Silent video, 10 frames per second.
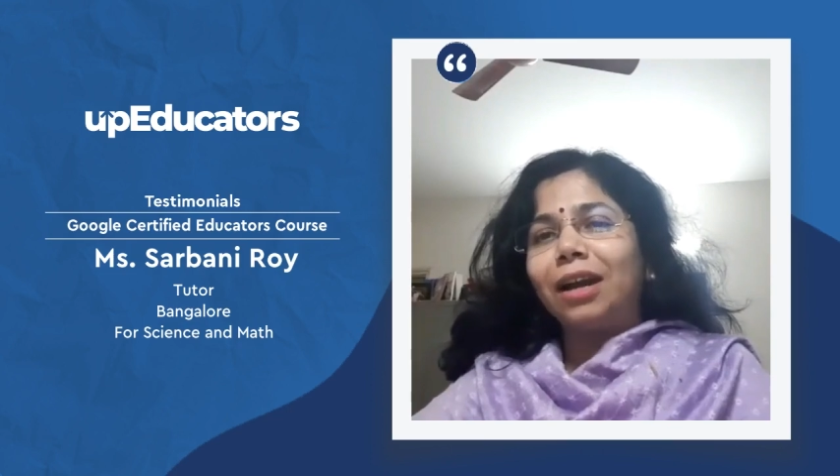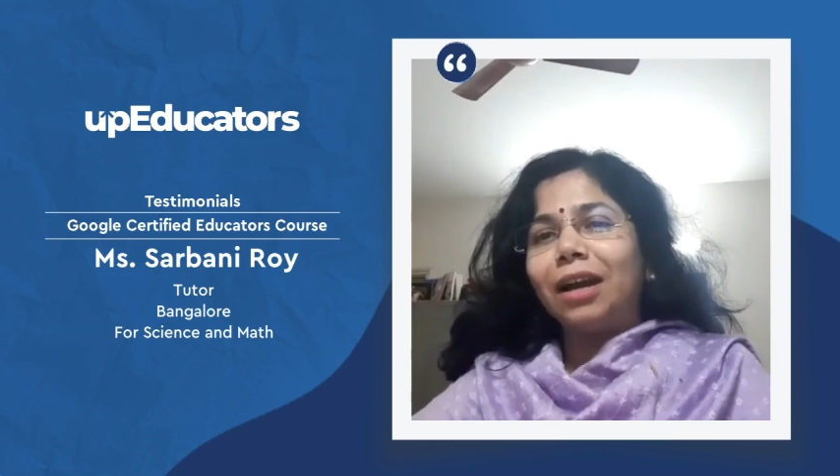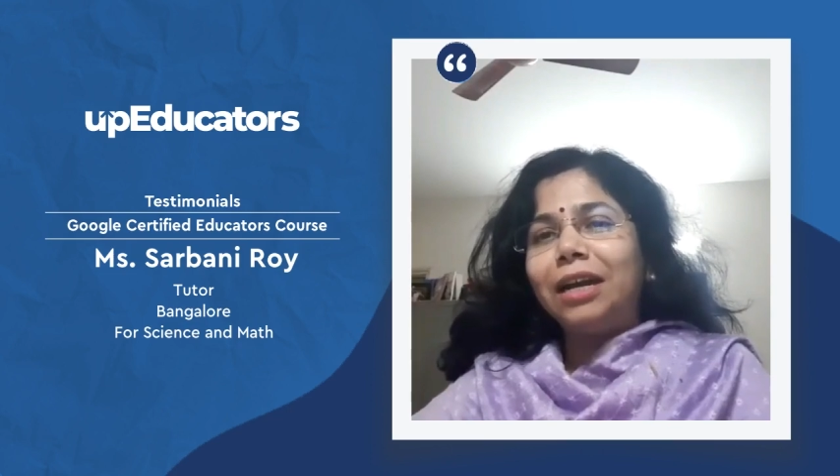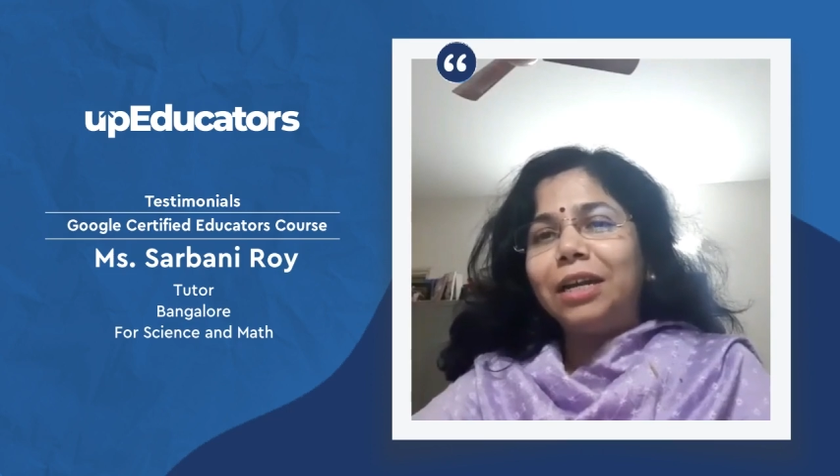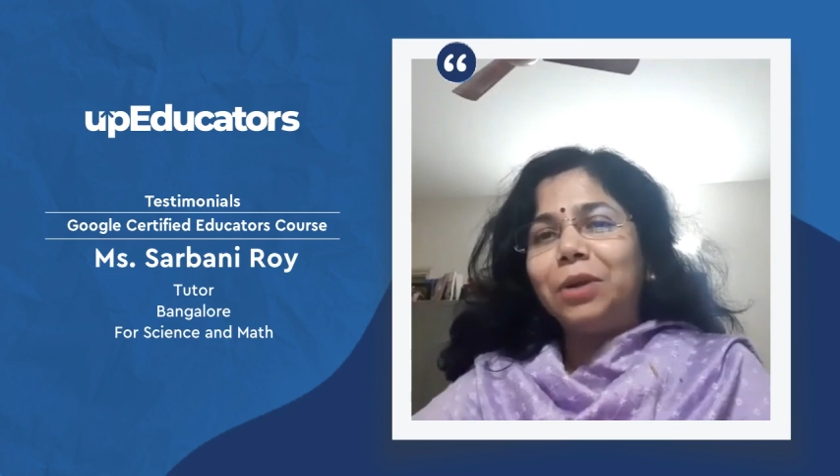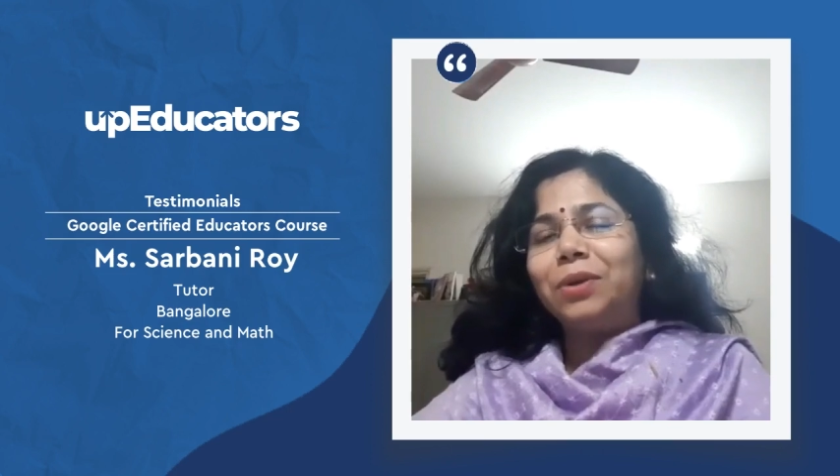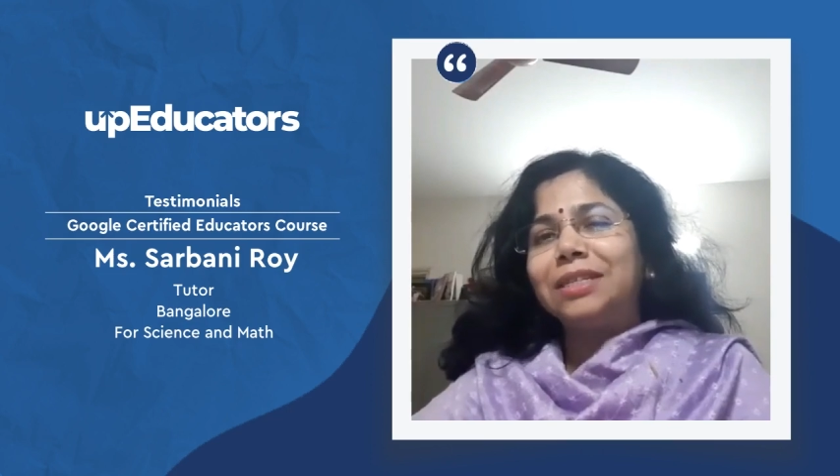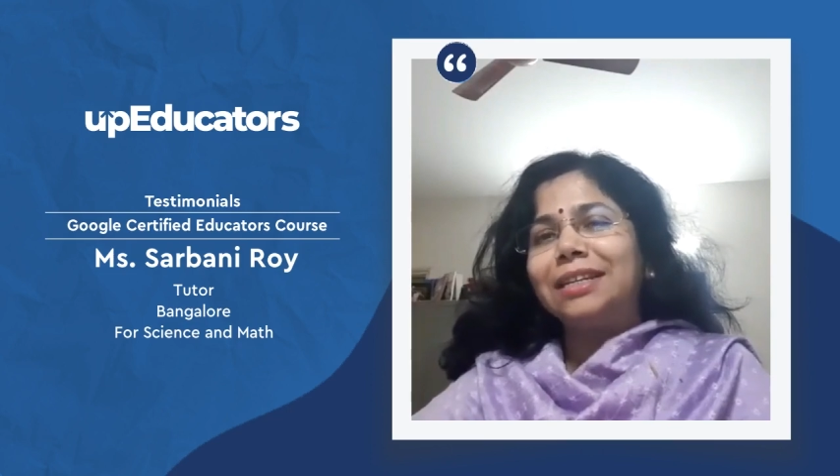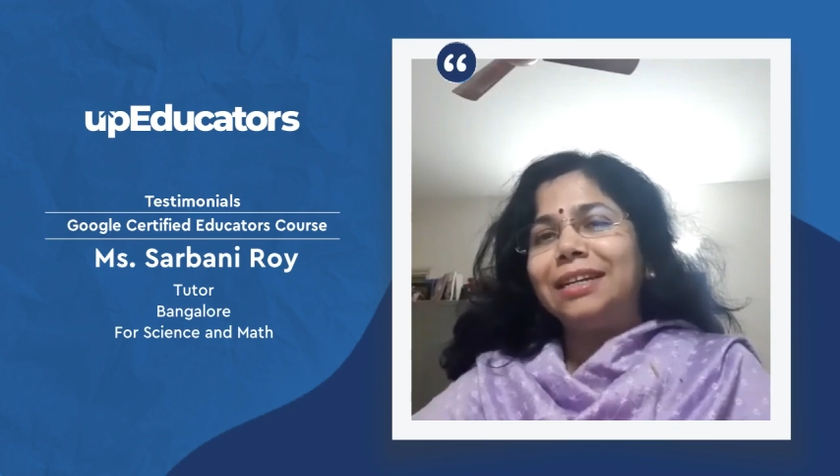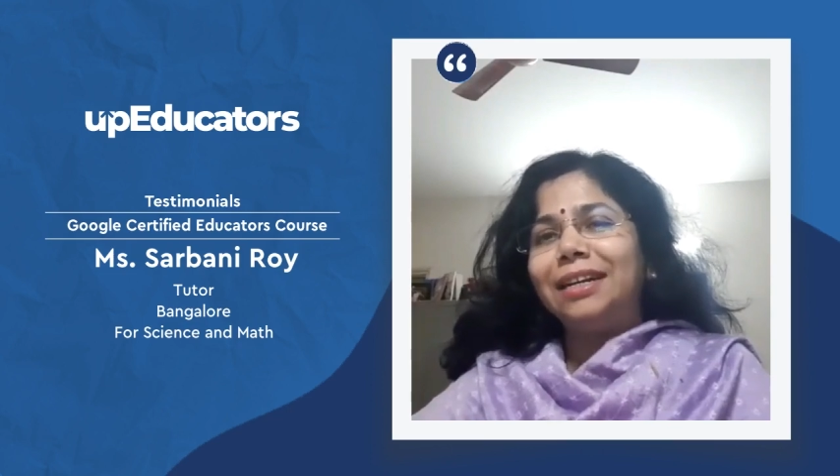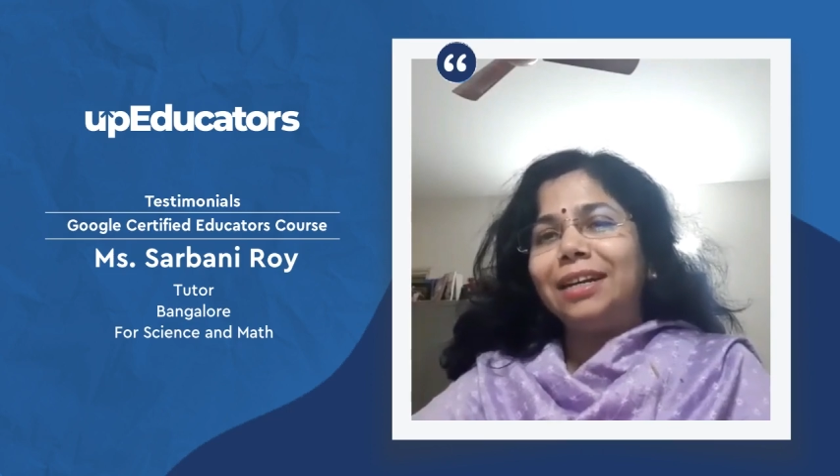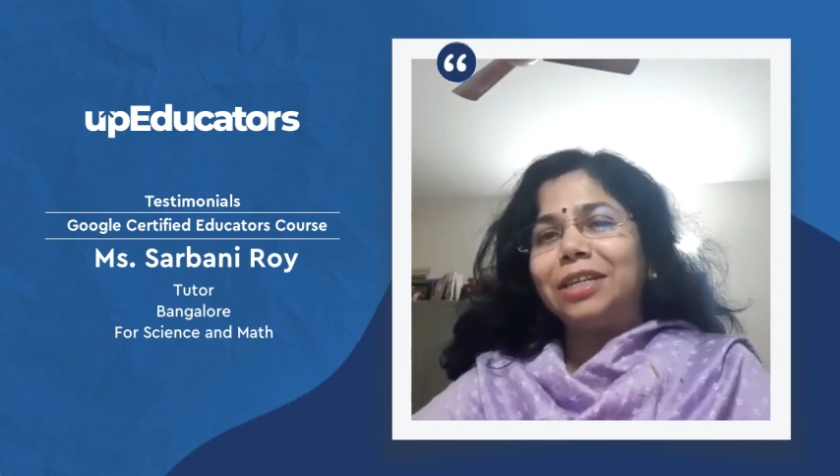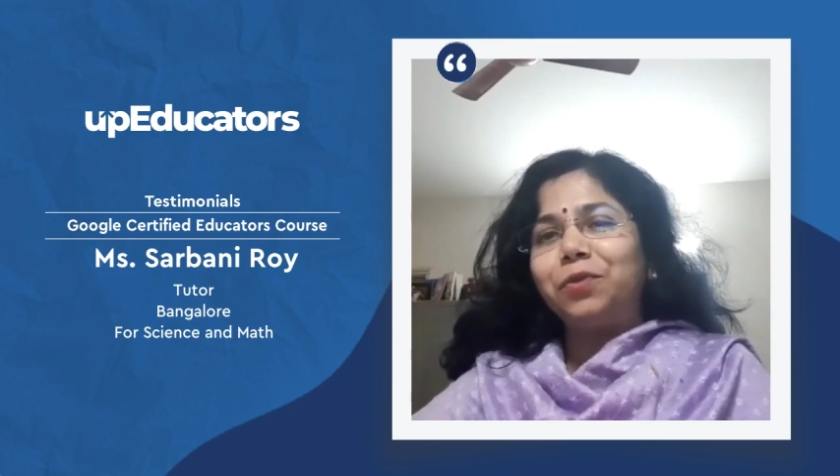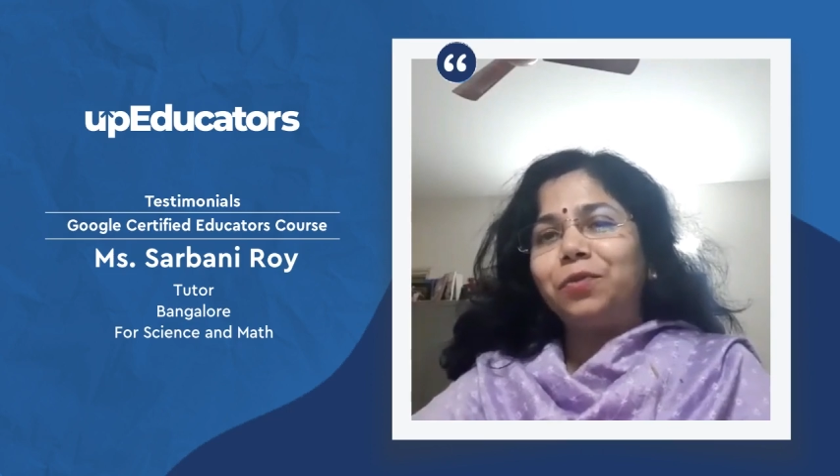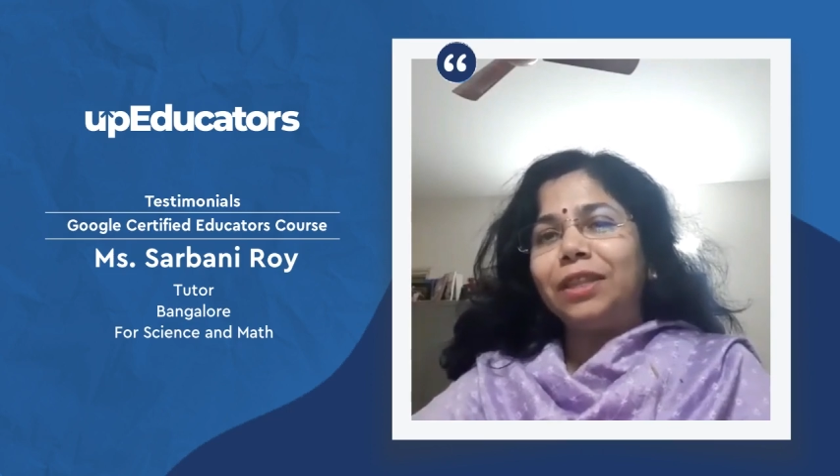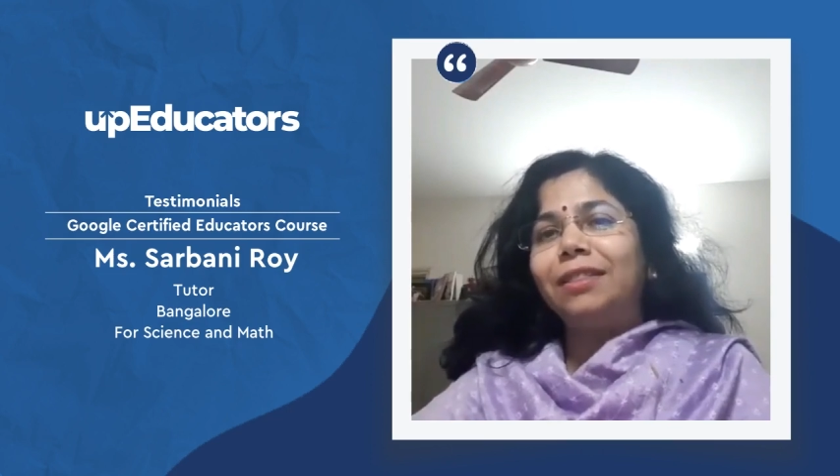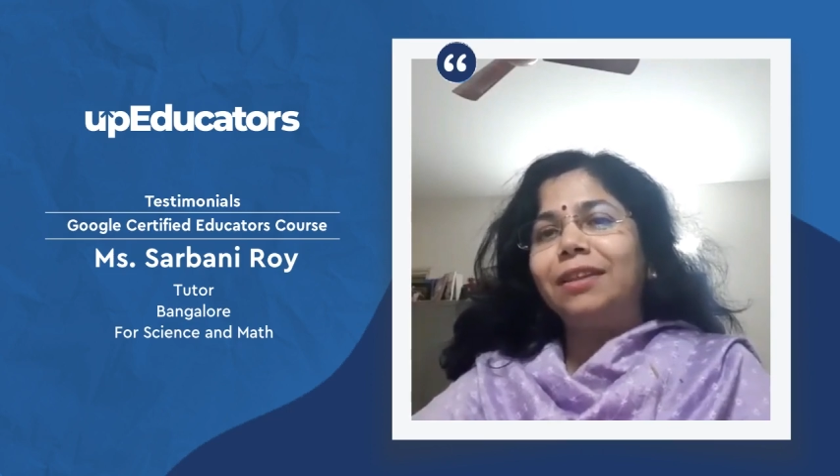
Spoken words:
continuously in touch with